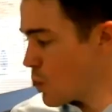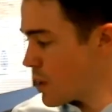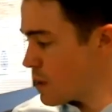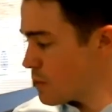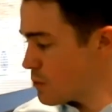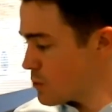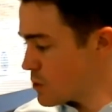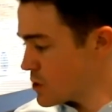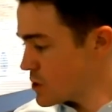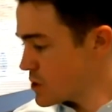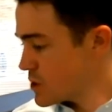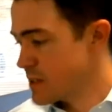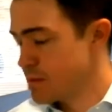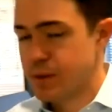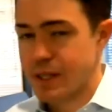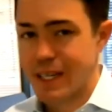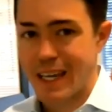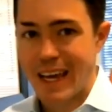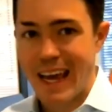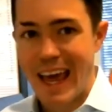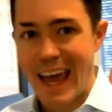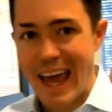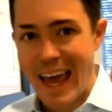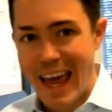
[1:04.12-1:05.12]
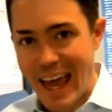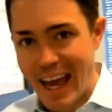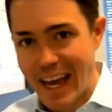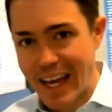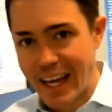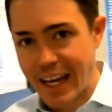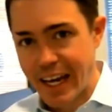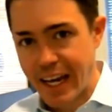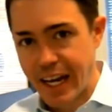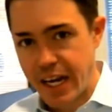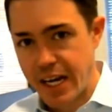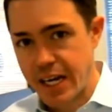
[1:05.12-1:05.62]
when we're simply
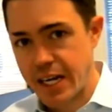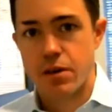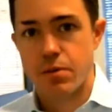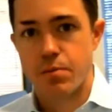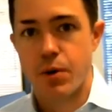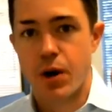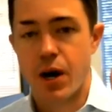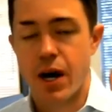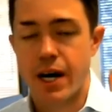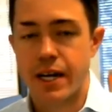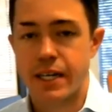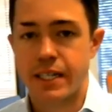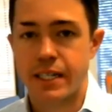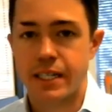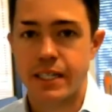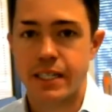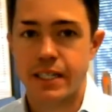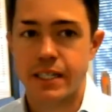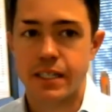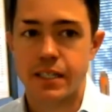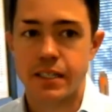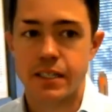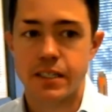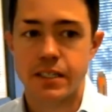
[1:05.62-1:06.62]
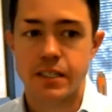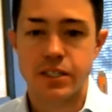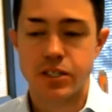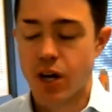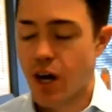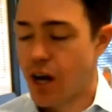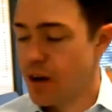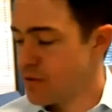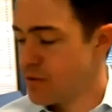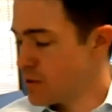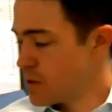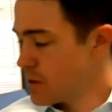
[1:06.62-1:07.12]
hanging, the body it's
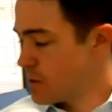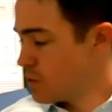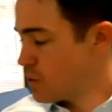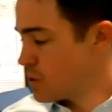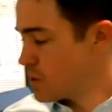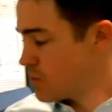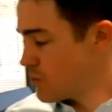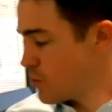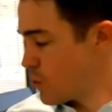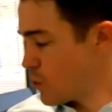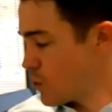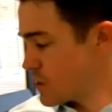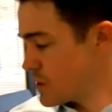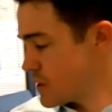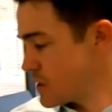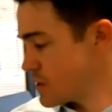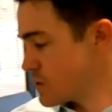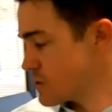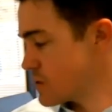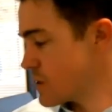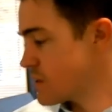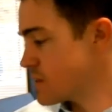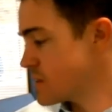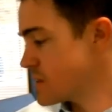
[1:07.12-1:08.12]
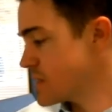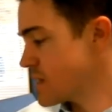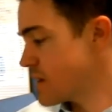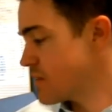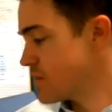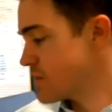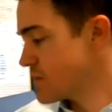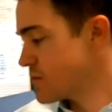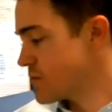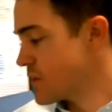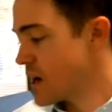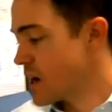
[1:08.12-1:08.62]
often with forces around
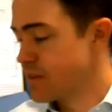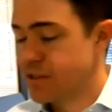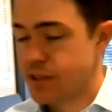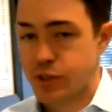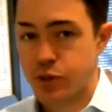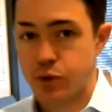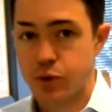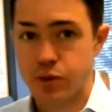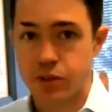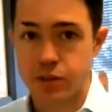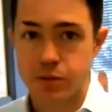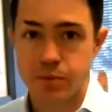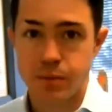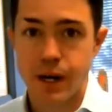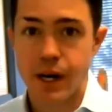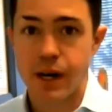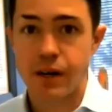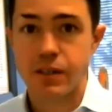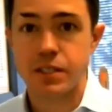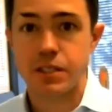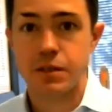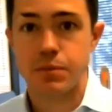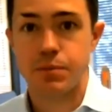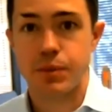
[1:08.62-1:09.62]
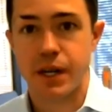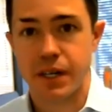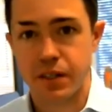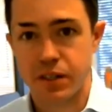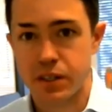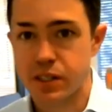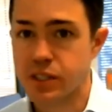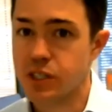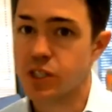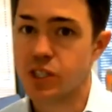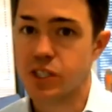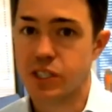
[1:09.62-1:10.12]
75 to 200 pounds, depending
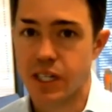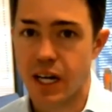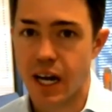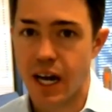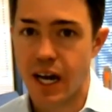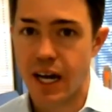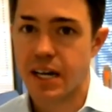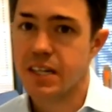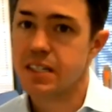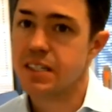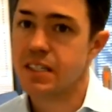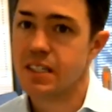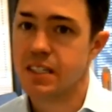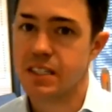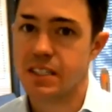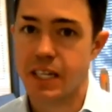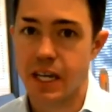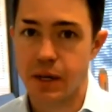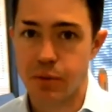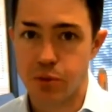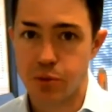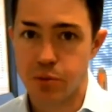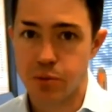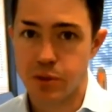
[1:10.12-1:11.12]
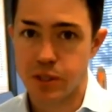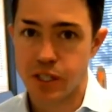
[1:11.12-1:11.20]
on your size and table